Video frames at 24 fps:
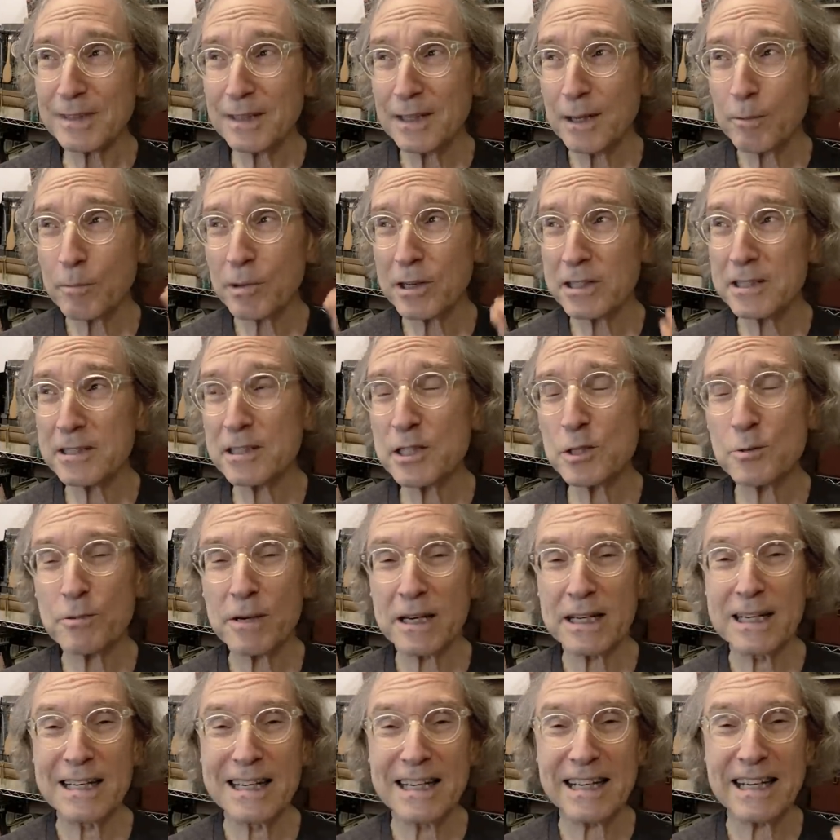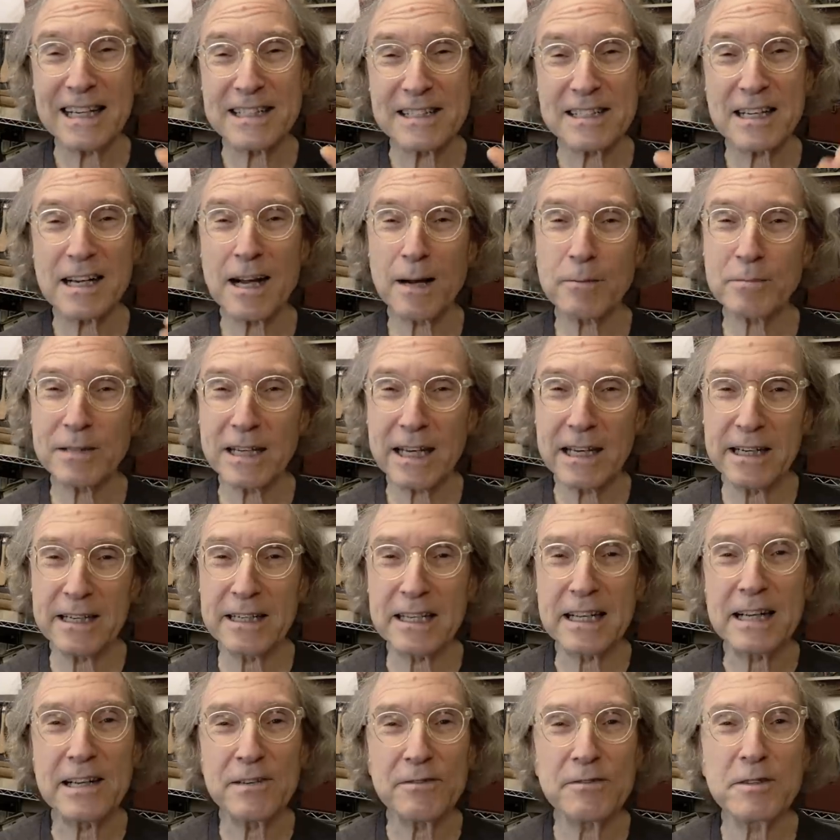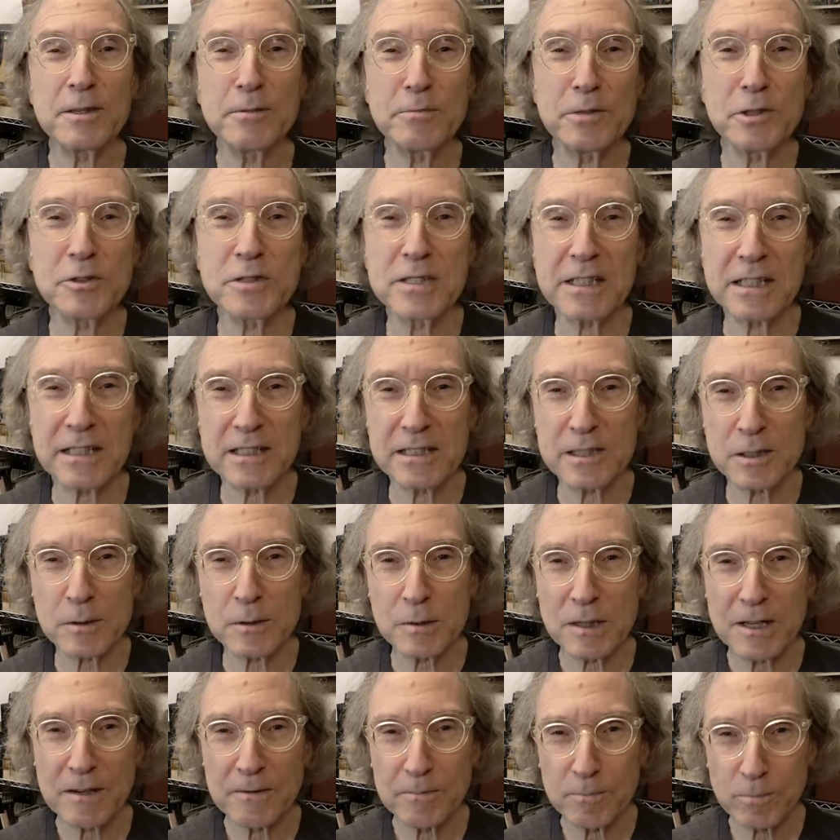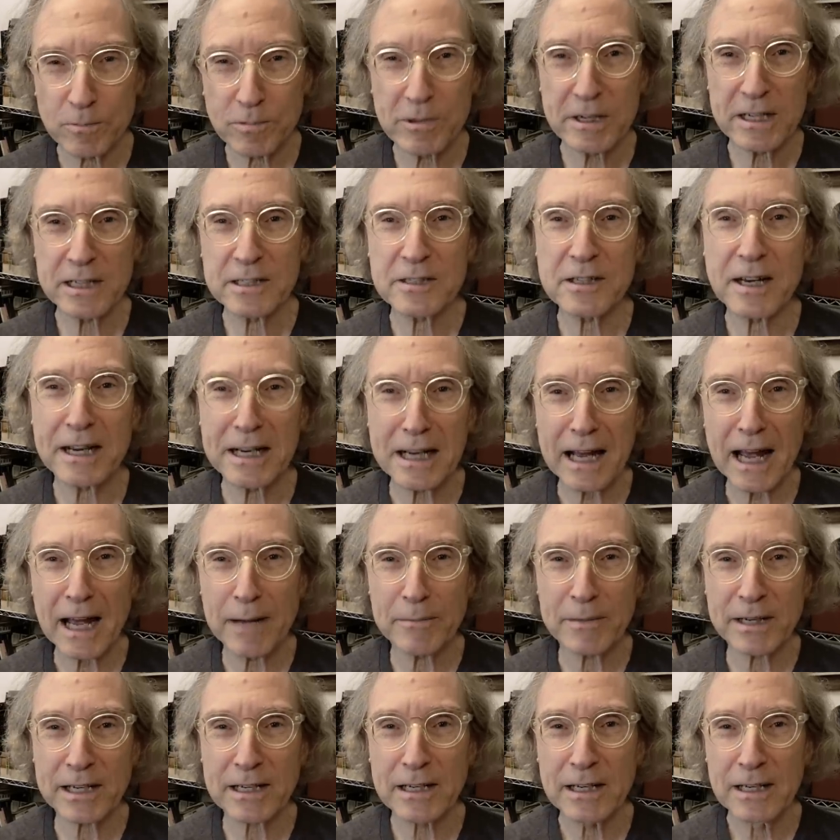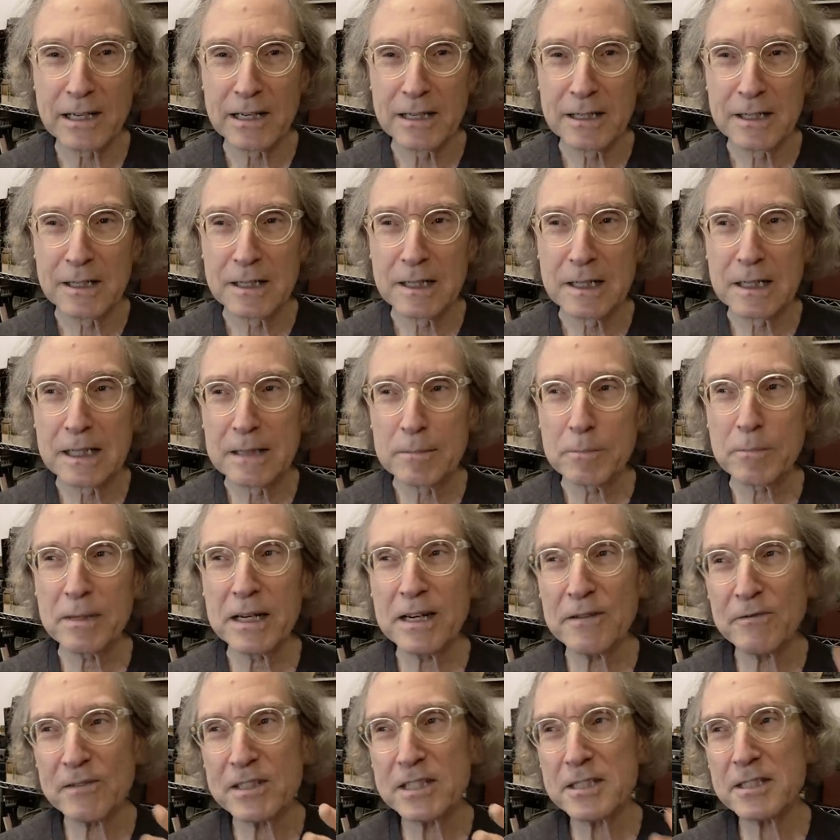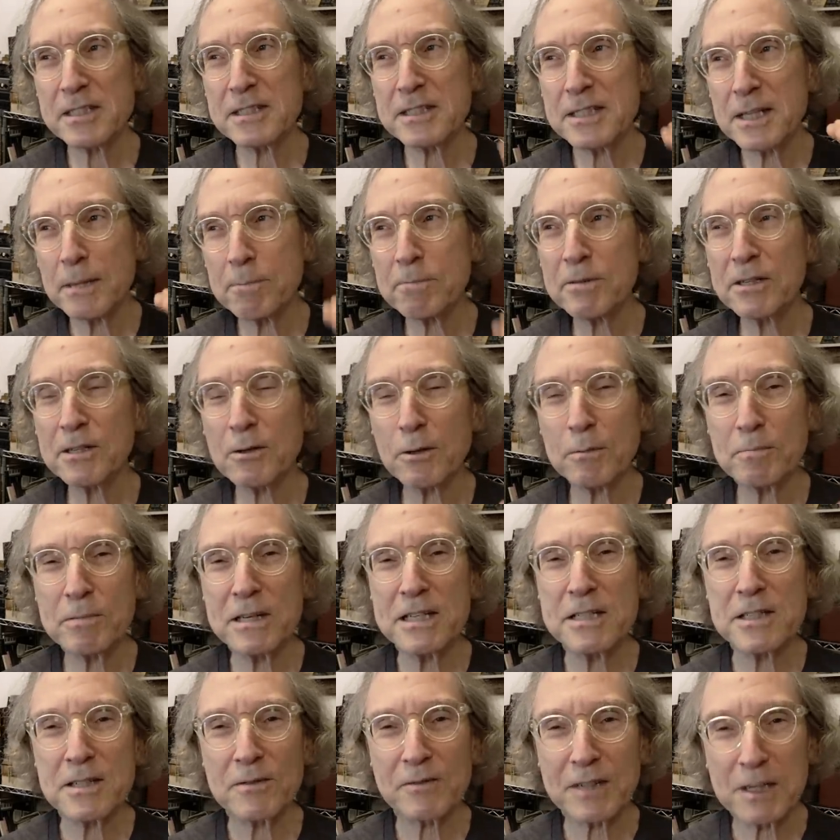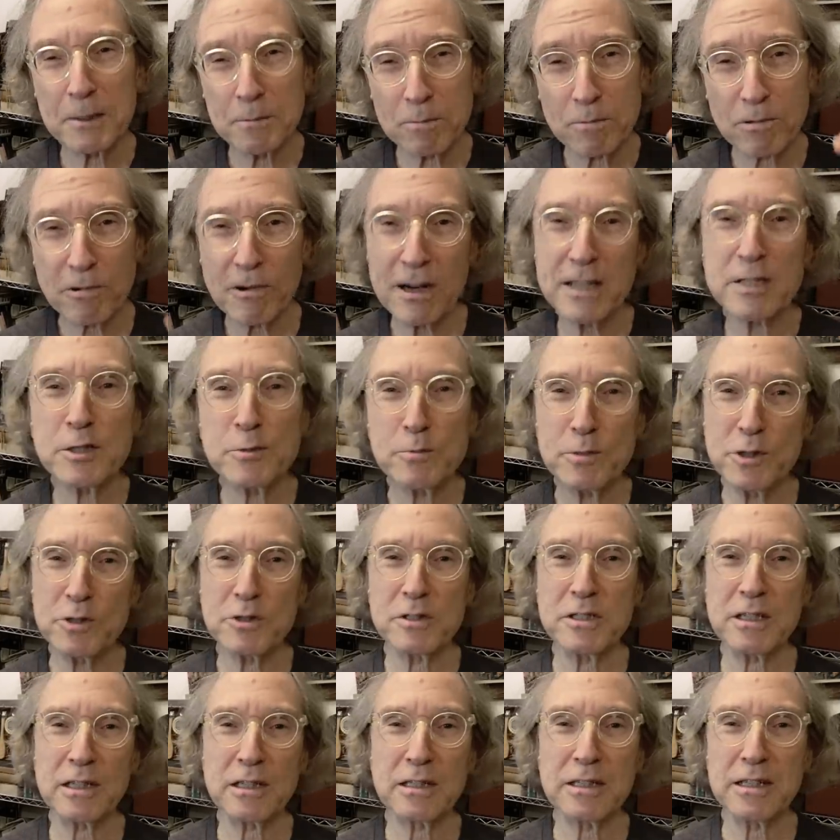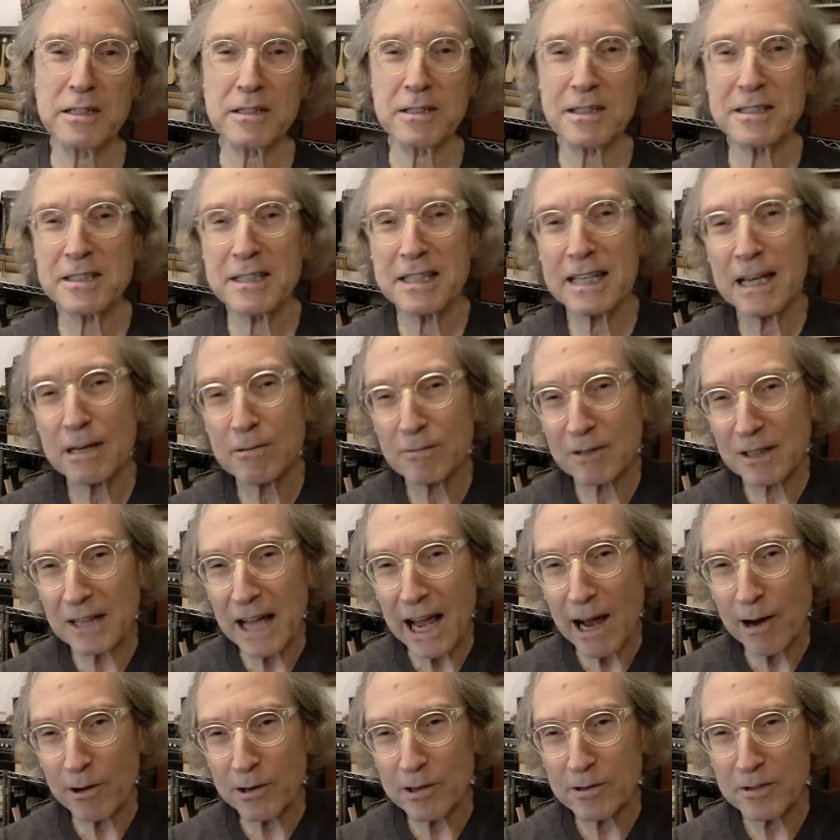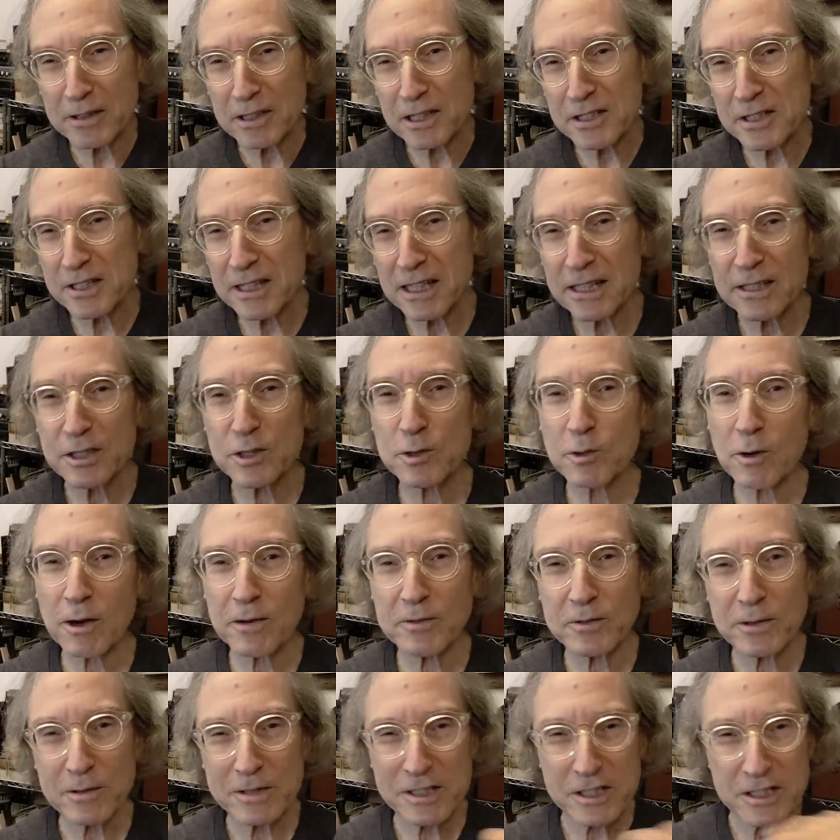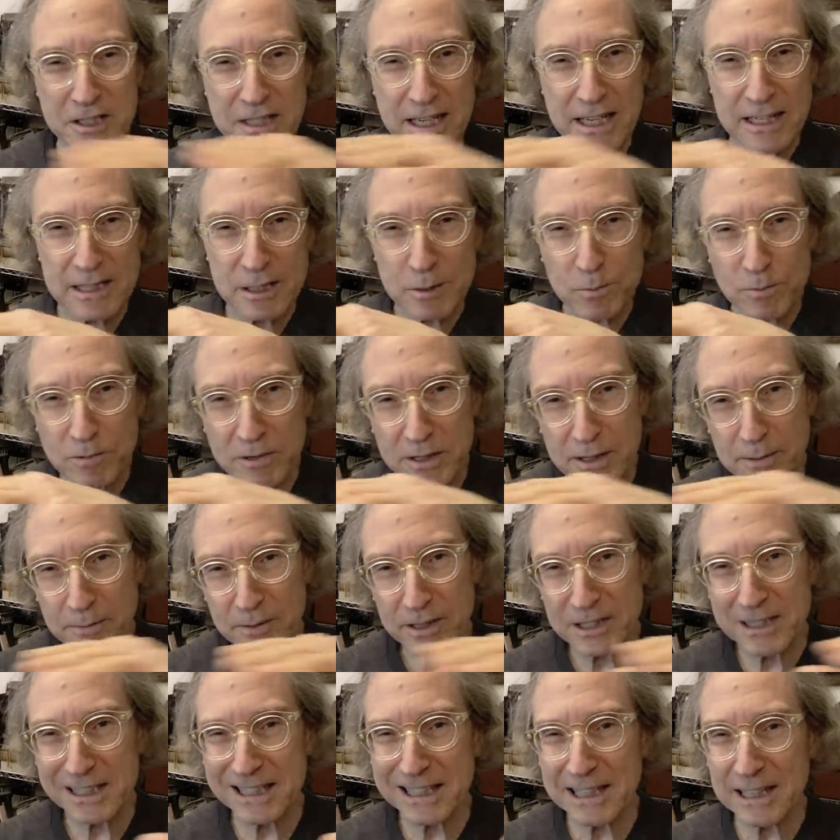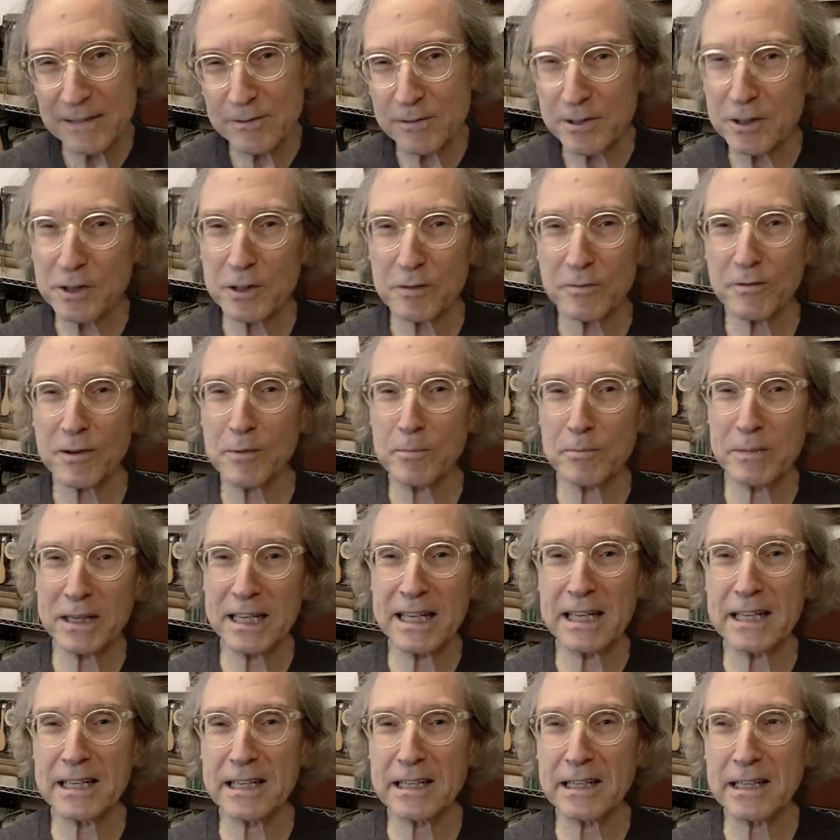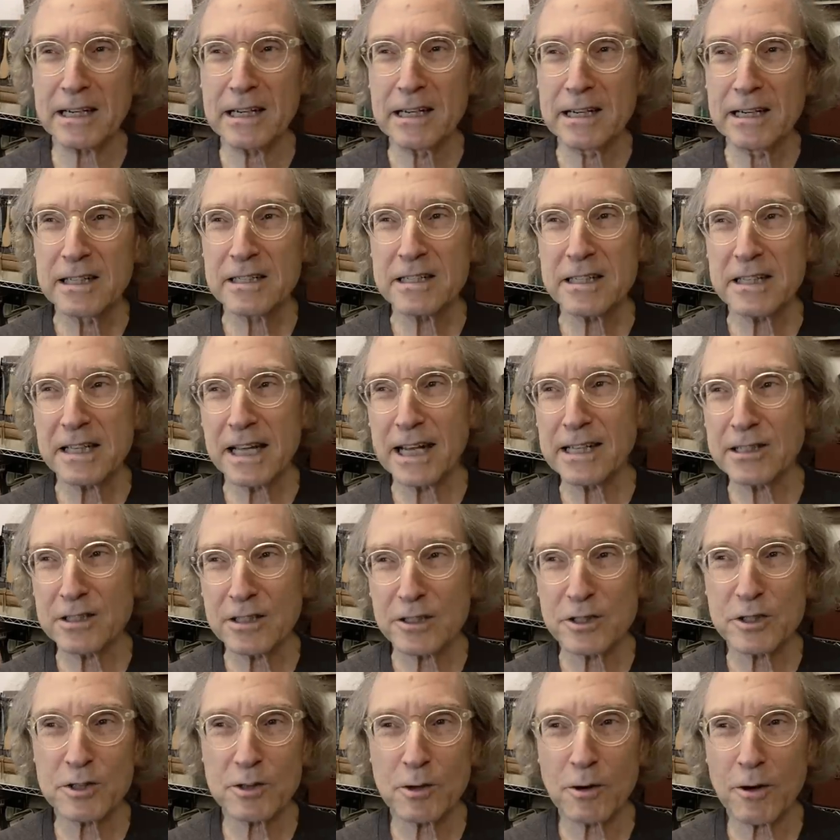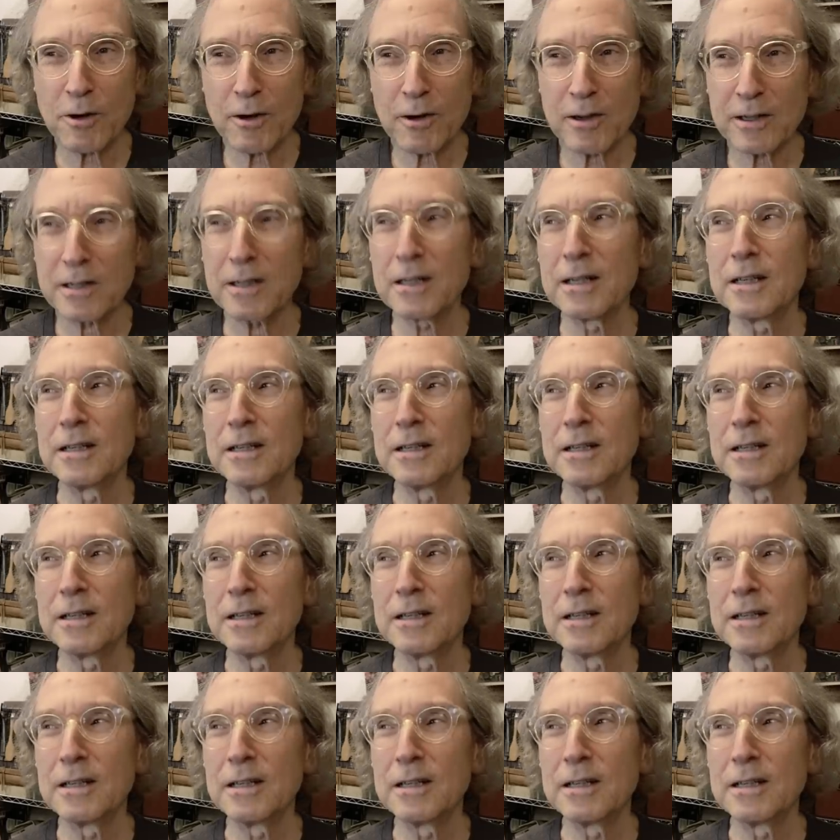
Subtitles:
put it this way, it gets complicated if the music is pretty dynamic. But if it's a typical piece of compressed music that doesn't get louder and doesn't get softer, it stays pretty much even from beginning to the end of the song,